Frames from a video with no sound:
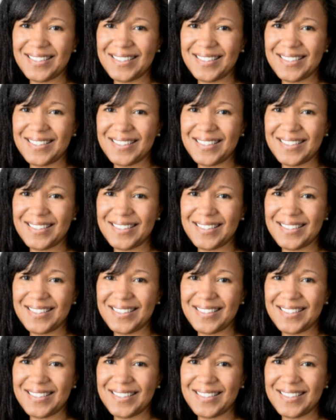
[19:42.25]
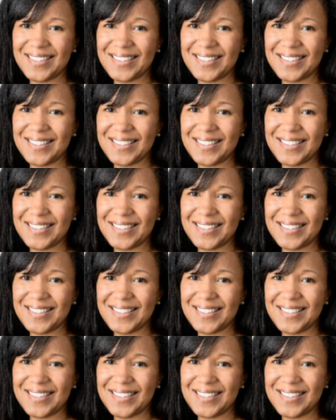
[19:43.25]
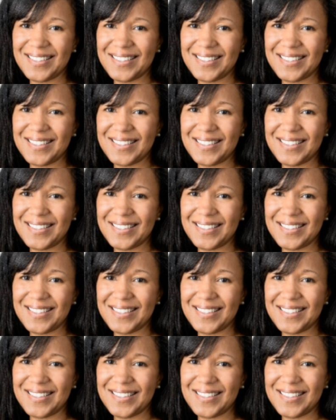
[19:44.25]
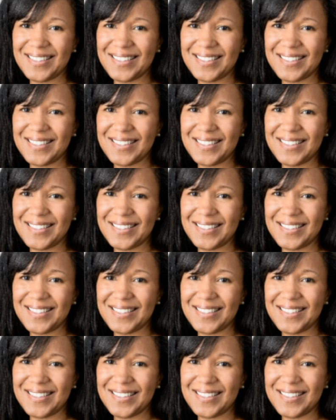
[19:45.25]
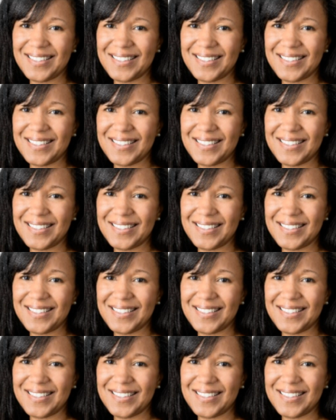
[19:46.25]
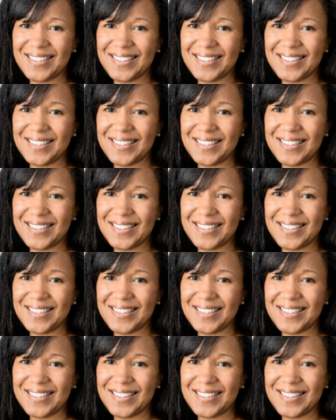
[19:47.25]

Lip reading: (no lip movement)